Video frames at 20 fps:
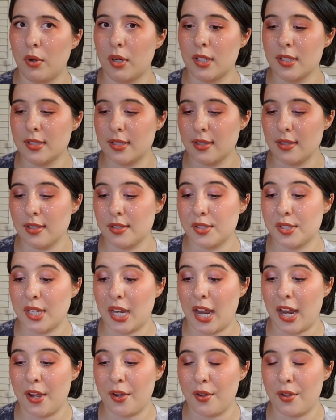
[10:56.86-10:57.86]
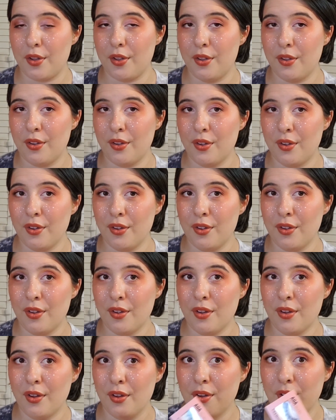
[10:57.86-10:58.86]
is in the style
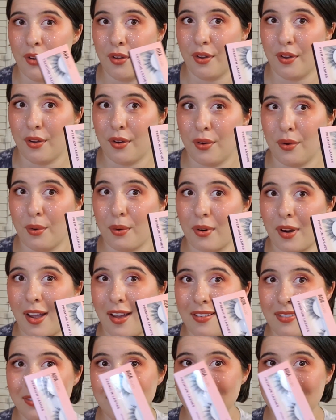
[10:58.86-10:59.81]
Nora,